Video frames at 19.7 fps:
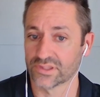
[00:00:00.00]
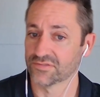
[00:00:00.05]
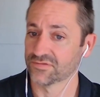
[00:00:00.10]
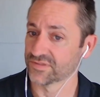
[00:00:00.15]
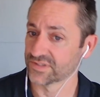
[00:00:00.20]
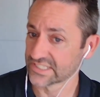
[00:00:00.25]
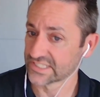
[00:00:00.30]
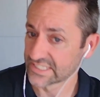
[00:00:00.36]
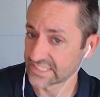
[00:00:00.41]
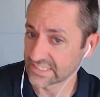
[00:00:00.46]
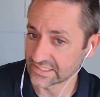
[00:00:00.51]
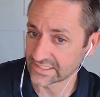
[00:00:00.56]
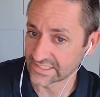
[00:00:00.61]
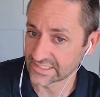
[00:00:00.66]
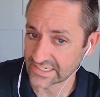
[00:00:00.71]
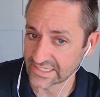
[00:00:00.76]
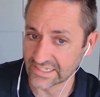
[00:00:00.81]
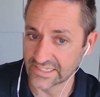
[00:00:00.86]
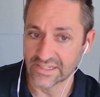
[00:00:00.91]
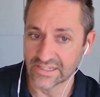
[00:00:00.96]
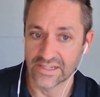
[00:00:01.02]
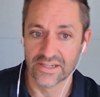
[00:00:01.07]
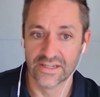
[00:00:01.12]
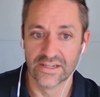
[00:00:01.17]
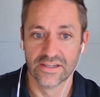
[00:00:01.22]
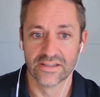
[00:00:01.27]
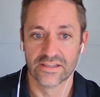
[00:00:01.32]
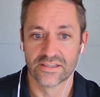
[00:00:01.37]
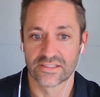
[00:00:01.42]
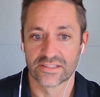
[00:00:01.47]
the facility.
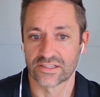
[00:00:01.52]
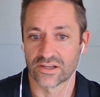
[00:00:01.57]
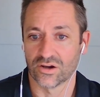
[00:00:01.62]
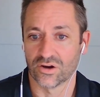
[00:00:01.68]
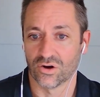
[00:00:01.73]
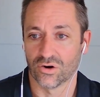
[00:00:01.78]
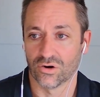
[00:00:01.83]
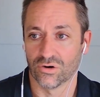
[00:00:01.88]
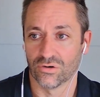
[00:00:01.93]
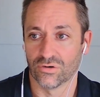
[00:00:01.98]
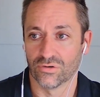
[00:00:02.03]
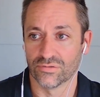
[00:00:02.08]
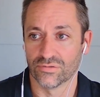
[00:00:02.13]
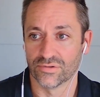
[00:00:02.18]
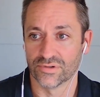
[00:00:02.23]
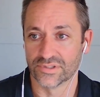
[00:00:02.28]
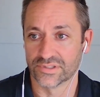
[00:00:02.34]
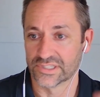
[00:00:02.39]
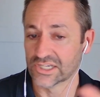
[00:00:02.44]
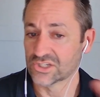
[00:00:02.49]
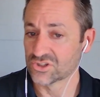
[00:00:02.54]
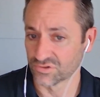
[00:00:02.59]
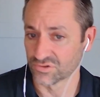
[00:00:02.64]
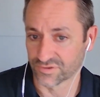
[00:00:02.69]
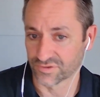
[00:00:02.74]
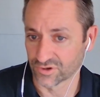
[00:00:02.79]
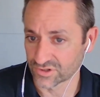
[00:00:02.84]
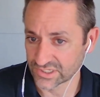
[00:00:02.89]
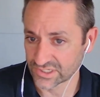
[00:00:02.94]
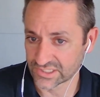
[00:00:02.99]
So digital
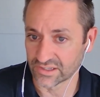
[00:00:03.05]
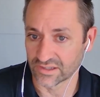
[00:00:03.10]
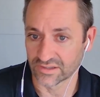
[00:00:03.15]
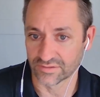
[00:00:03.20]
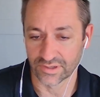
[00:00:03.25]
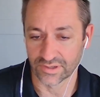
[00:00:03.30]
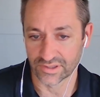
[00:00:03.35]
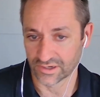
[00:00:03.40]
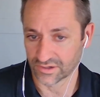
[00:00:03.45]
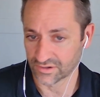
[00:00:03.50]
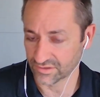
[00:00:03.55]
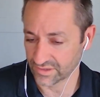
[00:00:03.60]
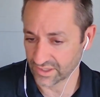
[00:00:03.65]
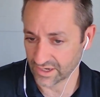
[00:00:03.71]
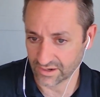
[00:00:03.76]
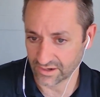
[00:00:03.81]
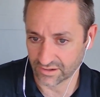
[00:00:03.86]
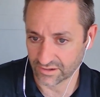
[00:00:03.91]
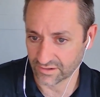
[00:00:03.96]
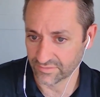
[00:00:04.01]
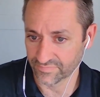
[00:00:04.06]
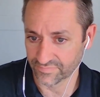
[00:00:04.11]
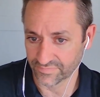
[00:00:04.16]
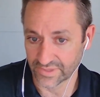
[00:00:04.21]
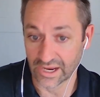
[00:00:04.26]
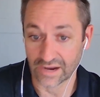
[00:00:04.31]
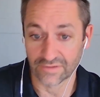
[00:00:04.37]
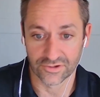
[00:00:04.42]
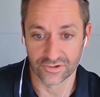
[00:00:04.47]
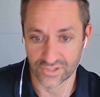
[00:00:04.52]
first. I mean, they
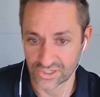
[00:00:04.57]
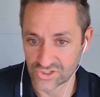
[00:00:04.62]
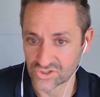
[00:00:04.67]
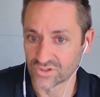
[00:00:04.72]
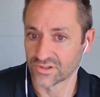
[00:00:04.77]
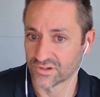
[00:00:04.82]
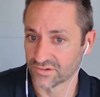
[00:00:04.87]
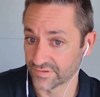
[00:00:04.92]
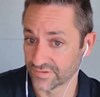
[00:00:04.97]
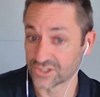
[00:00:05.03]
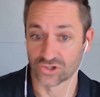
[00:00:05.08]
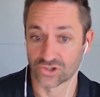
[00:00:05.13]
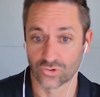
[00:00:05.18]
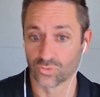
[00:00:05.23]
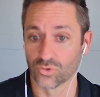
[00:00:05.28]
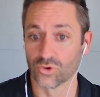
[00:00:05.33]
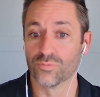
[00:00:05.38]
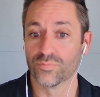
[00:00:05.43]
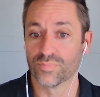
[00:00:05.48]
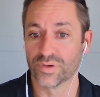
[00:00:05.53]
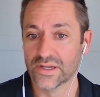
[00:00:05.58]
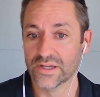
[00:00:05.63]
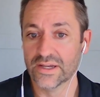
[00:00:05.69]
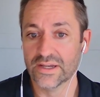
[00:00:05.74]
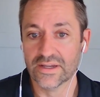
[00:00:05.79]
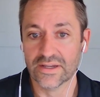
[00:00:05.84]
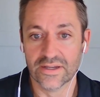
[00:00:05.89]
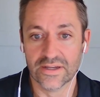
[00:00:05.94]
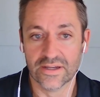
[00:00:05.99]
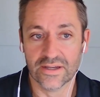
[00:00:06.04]
have their digital innovation group,
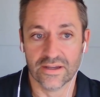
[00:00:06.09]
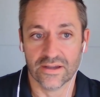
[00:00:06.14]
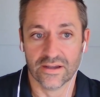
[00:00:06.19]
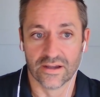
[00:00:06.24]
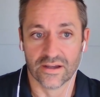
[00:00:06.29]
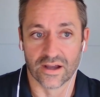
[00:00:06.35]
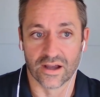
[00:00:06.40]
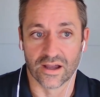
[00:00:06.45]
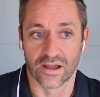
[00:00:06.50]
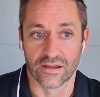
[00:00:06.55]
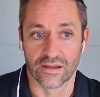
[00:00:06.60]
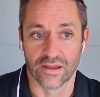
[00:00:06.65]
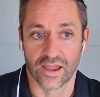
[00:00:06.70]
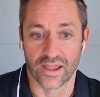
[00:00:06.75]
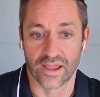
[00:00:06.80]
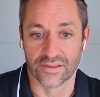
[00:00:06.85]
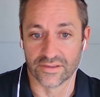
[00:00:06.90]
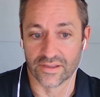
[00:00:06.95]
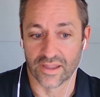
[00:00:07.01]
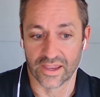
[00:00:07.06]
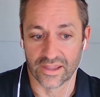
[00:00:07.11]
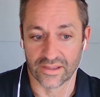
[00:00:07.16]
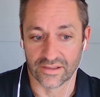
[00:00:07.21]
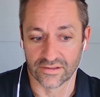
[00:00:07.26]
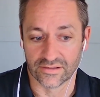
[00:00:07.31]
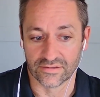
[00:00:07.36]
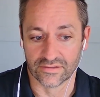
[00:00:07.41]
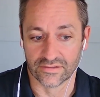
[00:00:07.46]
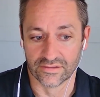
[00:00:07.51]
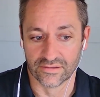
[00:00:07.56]
and
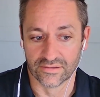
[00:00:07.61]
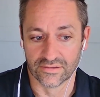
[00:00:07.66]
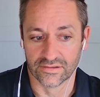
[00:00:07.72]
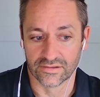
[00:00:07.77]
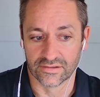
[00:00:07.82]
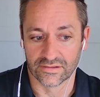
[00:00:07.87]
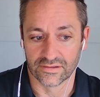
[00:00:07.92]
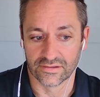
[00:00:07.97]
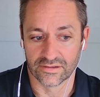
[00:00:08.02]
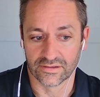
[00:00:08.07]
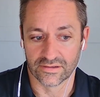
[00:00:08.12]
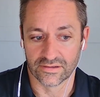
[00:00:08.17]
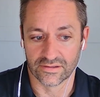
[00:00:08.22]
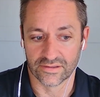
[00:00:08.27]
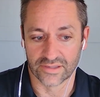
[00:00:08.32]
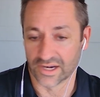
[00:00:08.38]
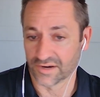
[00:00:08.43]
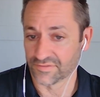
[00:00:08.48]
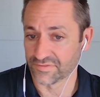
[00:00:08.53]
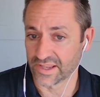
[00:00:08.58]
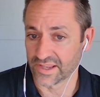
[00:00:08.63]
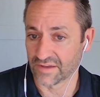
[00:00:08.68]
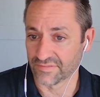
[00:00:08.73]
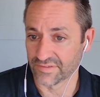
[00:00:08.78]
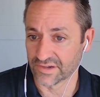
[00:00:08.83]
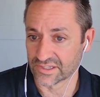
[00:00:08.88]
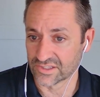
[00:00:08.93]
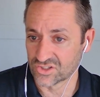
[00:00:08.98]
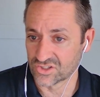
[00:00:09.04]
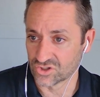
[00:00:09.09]
they definitely have
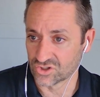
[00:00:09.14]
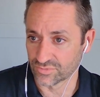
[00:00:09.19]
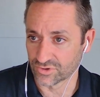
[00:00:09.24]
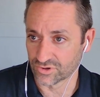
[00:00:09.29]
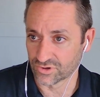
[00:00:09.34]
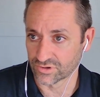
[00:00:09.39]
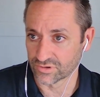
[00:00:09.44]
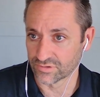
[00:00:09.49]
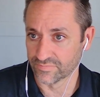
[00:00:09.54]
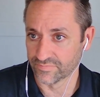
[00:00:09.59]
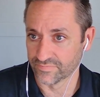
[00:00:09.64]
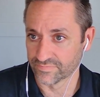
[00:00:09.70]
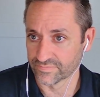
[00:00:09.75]
a consumer